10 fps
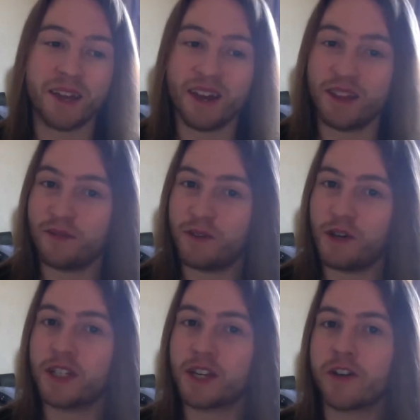The
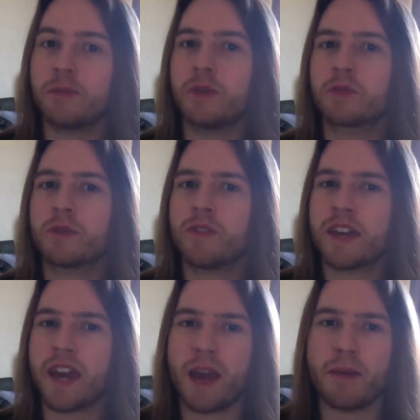first Incredibles movie
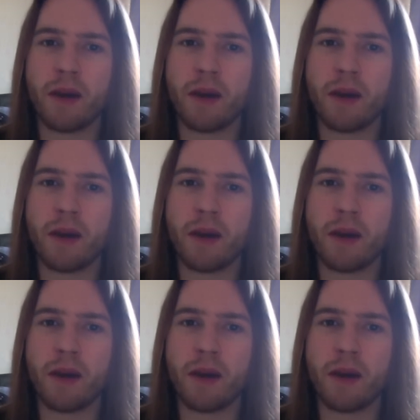came